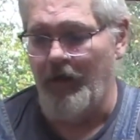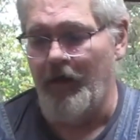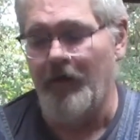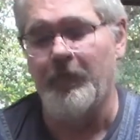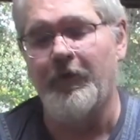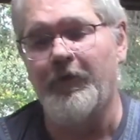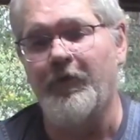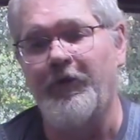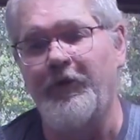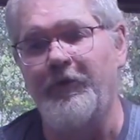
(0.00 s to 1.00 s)
And we're
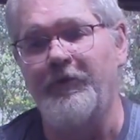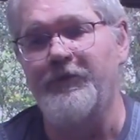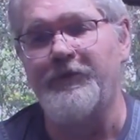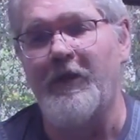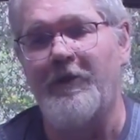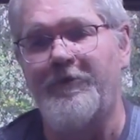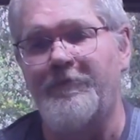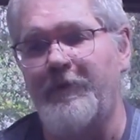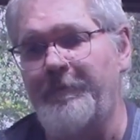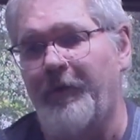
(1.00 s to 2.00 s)
going to use
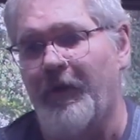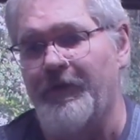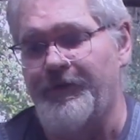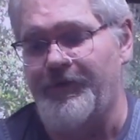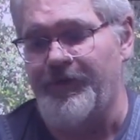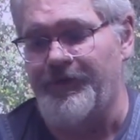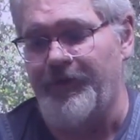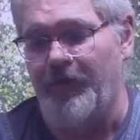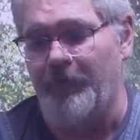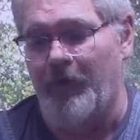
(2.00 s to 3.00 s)
3 parts
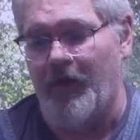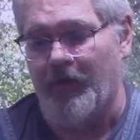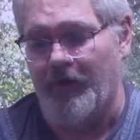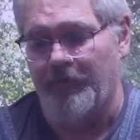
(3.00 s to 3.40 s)
distilled water.